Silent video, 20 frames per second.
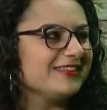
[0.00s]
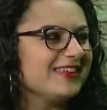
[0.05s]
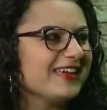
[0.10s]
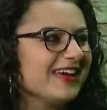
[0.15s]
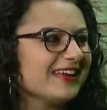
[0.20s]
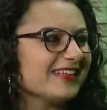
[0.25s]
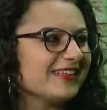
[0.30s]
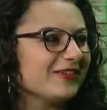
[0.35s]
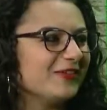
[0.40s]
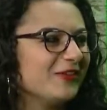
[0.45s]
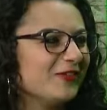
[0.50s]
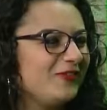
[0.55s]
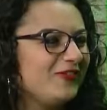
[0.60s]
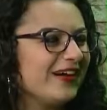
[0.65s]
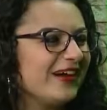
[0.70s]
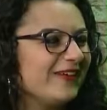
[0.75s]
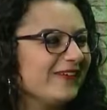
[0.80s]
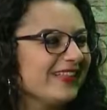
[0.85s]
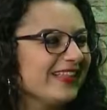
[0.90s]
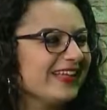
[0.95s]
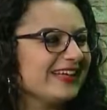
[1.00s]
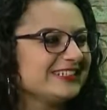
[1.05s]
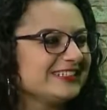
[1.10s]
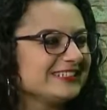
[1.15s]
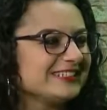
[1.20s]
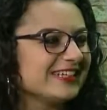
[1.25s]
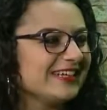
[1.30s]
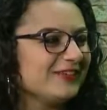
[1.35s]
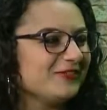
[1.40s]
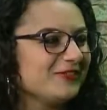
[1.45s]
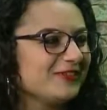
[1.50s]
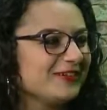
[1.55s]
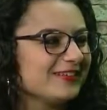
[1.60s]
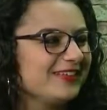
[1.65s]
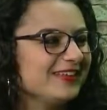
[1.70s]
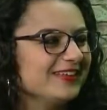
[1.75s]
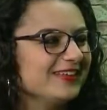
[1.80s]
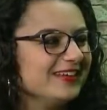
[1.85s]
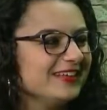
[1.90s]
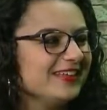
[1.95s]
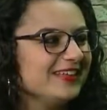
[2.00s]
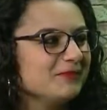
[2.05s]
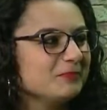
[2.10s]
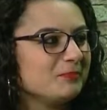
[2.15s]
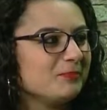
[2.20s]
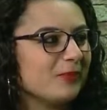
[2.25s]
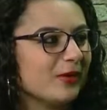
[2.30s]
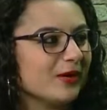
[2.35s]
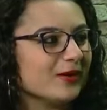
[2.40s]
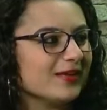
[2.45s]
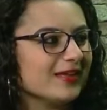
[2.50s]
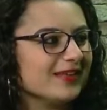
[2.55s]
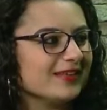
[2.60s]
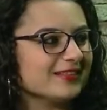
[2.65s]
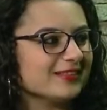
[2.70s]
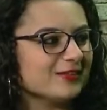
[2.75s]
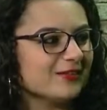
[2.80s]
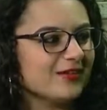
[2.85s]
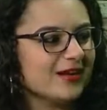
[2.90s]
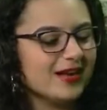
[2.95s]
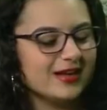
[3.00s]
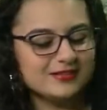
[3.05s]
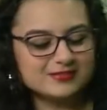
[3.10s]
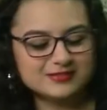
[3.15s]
technical foul last night for barking at the refs.